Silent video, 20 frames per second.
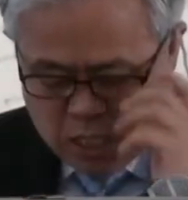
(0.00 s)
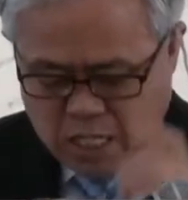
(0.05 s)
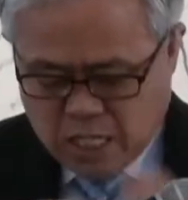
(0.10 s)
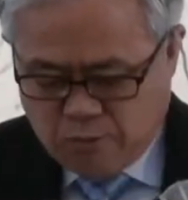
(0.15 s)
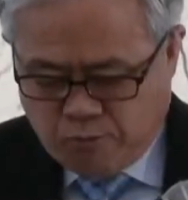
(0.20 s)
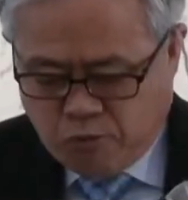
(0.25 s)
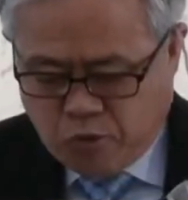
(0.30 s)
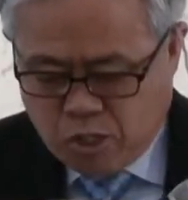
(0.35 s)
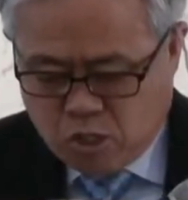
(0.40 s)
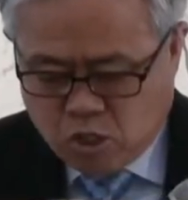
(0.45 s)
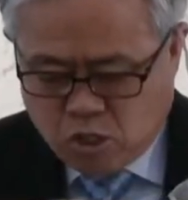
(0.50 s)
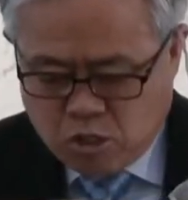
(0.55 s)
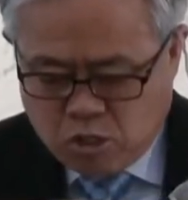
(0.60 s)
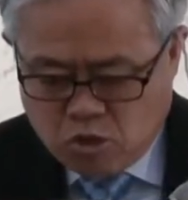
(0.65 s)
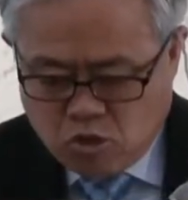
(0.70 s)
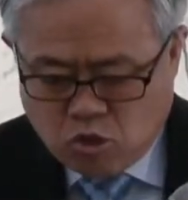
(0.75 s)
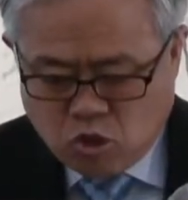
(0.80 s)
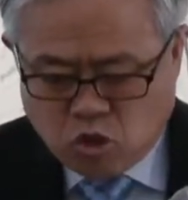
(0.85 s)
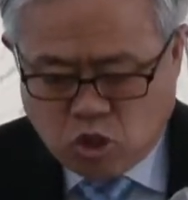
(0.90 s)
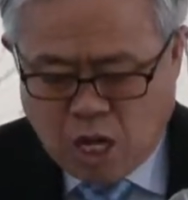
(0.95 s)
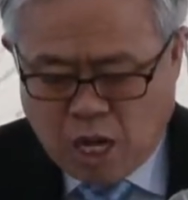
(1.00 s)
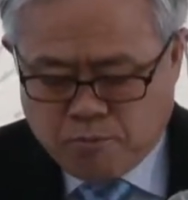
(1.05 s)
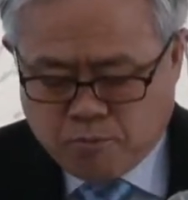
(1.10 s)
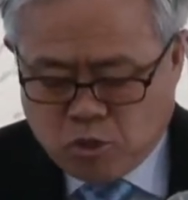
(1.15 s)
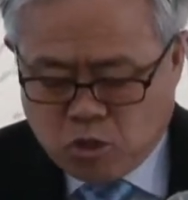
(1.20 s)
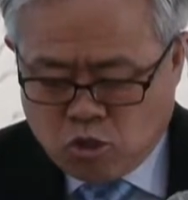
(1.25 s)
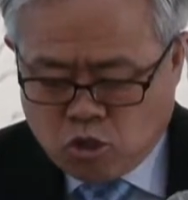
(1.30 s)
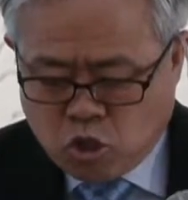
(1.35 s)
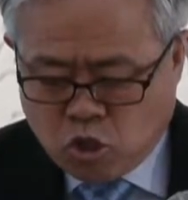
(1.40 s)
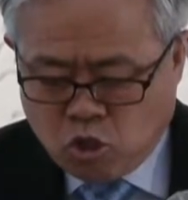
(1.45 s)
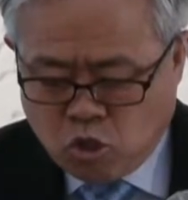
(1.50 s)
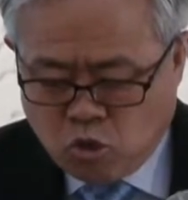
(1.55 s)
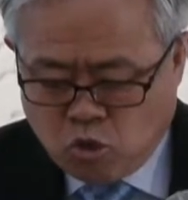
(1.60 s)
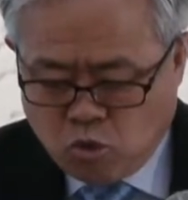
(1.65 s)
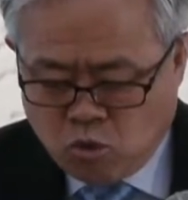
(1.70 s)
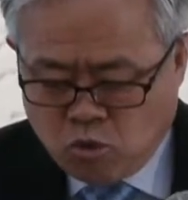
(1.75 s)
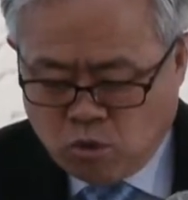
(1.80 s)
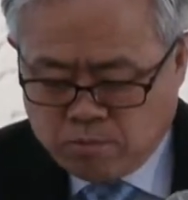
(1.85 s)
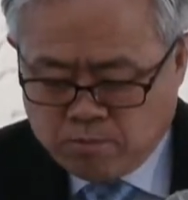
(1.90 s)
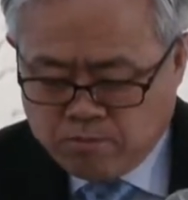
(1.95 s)
Ephesians chapter
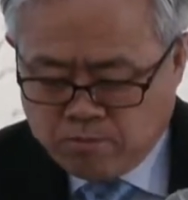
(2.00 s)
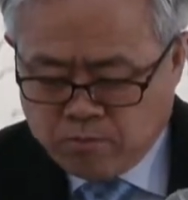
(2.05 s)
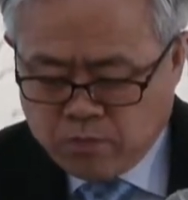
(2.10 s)
2,